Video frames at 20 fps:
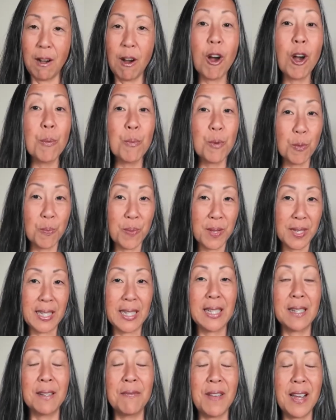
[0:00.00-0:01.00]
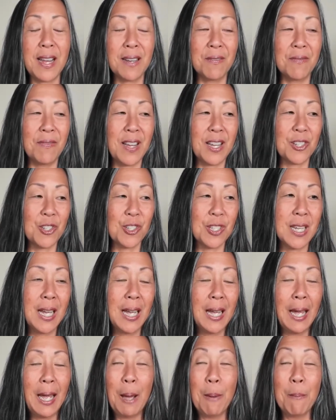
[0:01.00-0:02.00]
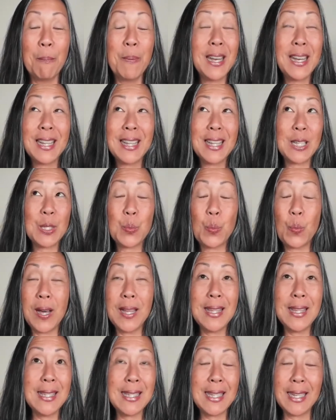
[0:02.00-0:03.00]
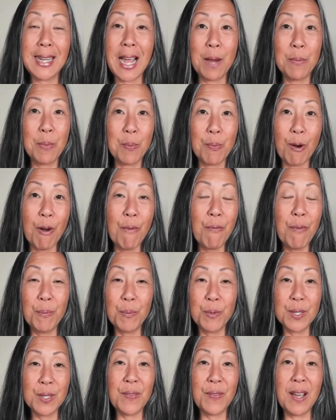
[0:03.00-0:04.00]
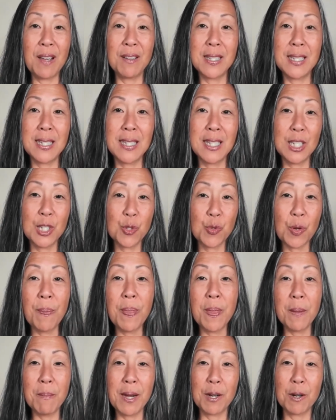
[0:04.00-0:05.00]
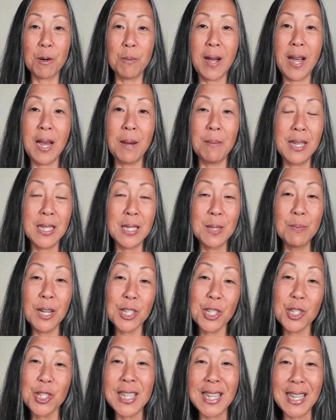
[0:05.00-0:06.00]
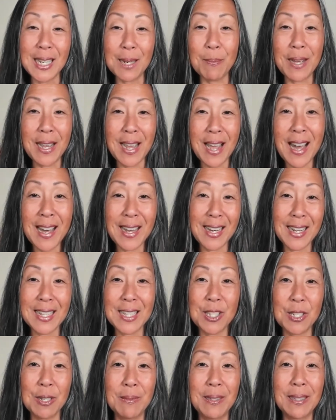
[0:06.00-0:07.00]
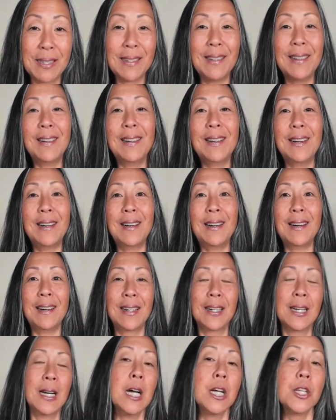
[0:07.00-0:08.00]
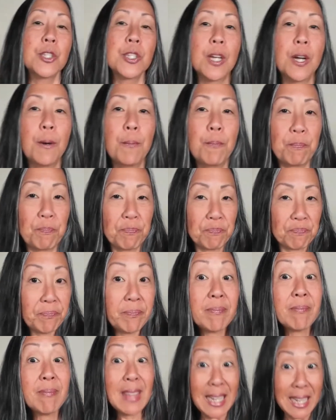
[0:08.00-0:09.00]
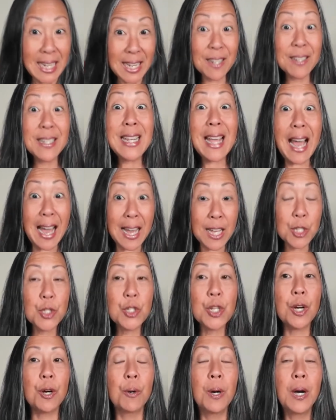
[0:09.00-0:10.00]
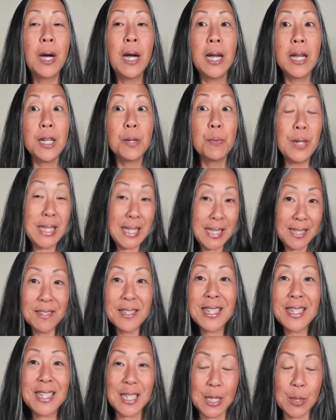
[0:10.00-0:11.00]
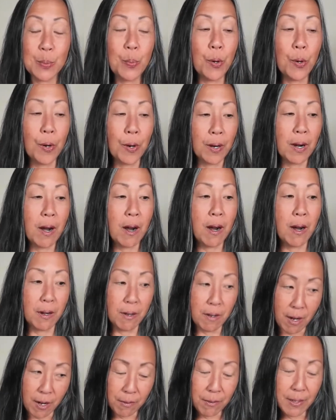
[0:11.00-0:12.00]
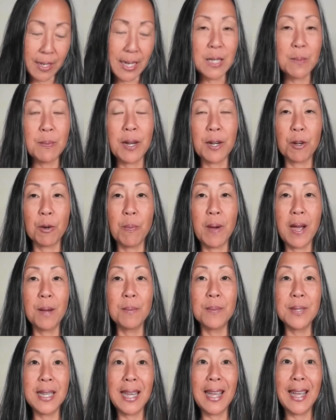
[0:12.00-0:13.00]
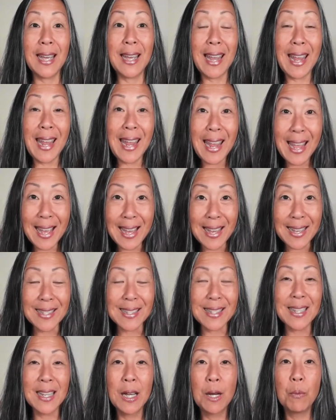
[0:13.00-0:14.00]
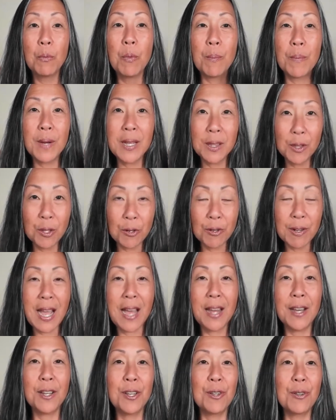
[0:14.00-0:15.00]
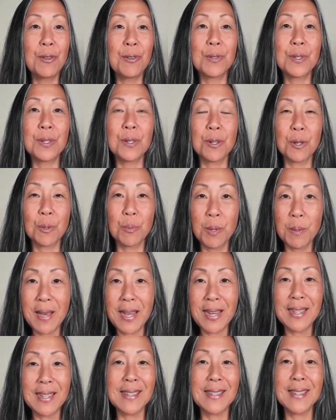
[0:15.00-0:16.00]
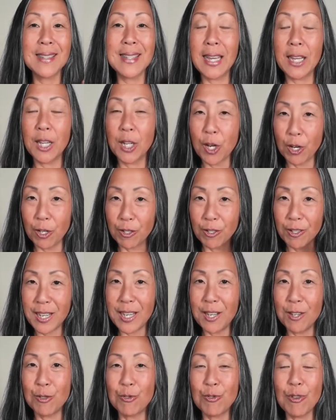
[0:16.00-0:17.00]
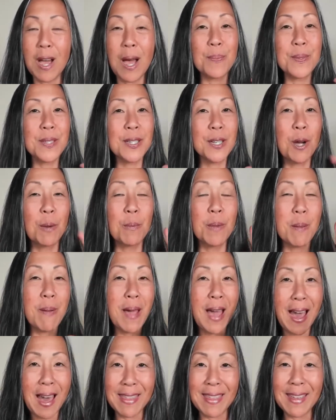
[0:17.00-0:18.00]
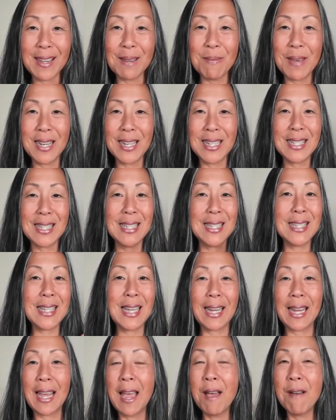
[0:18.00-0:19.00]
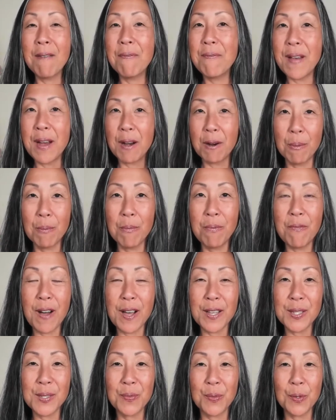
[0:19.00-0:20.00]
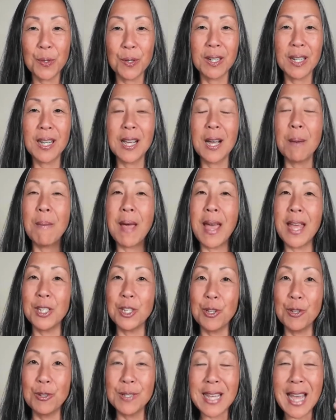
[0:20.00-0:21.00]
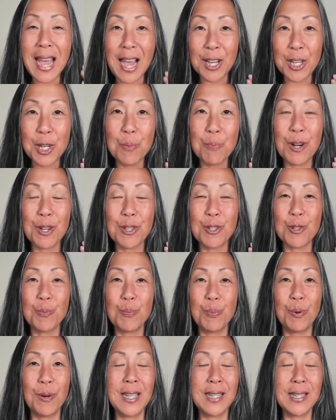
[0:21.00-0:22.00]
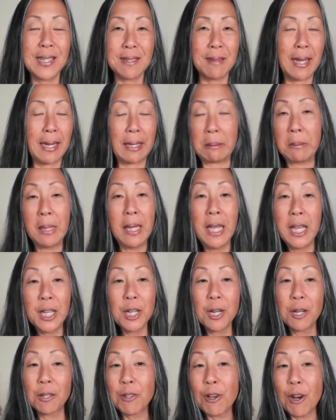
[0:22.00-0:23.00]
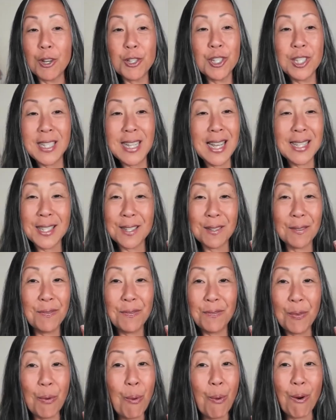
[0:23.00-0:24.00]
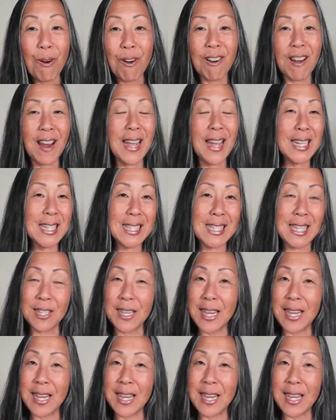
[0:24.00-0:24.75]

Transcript: harm your ability to fight infections. But in this one study, ibuprofen was found to disrupt the microbiome as much as antibiotics. So I'm like, ah, so Wow. Yeah. So we still need to support our kids' microbiomes. And when we learn how to use herbal medicines like garlic eardrops and homeopathic medicines like ferrum phosphoricum, and use acupressure points like, large intestine 4 and